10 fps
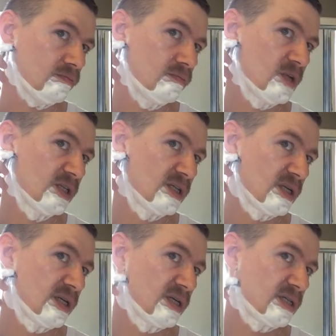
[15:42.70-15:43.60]
This is
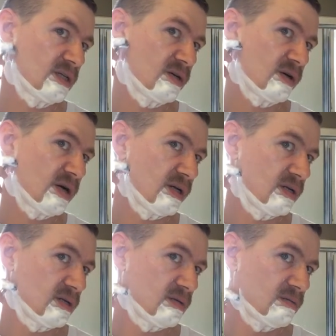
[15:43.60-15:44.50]
against the
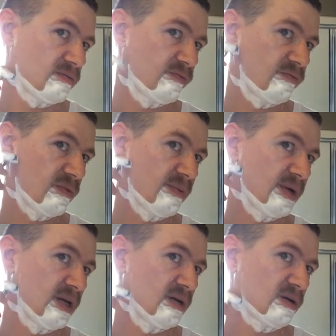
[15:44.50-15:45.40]
grain.
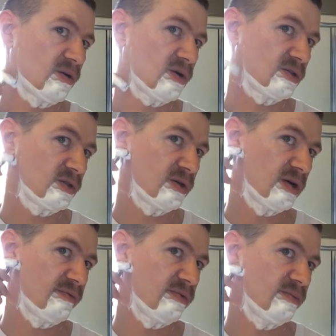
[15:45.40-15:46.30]
Across the
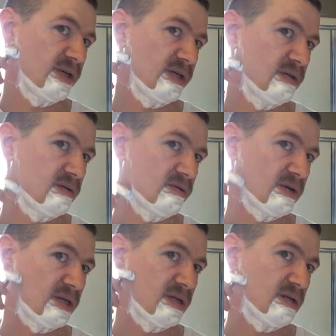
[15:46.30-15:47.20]
grain from me,
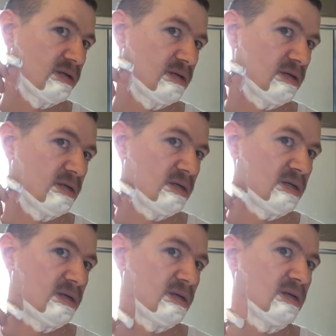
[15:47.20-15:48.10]
right there.
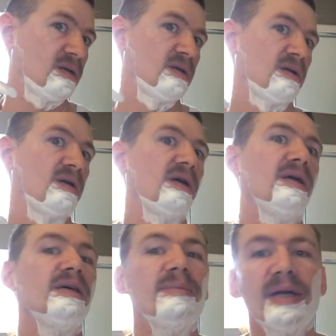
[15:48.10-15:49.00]

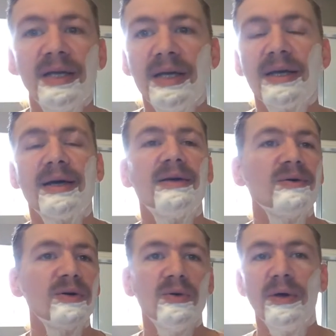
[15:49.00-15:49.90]
And then my neck, I
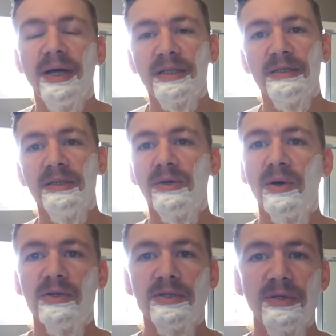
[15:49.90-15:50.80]
don't go actually
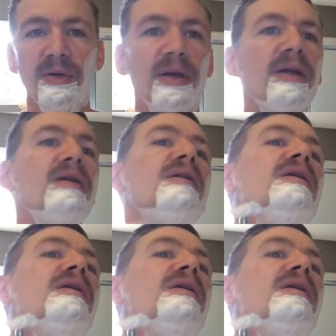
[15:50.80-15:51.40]
across the grain.